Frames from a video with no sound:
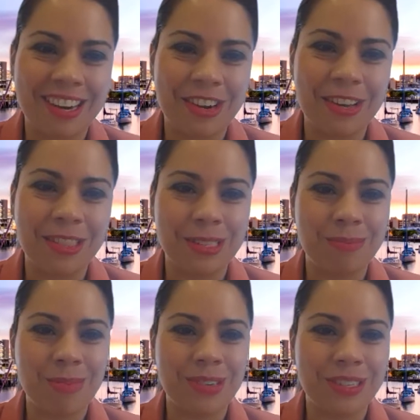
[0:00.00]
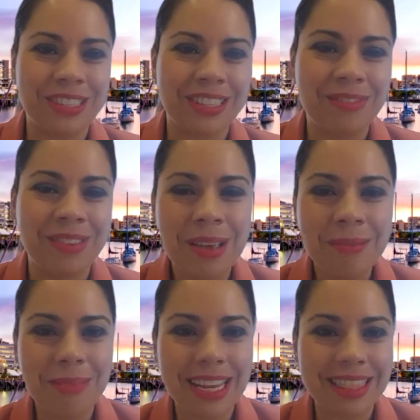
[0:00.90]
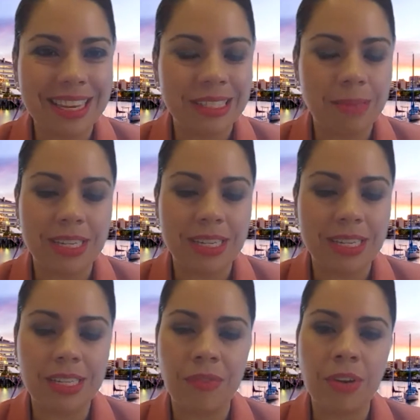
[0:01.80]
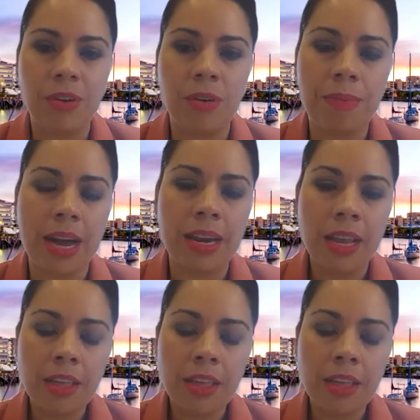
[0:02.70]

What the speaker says: I know those borders have made things a bit difficult, but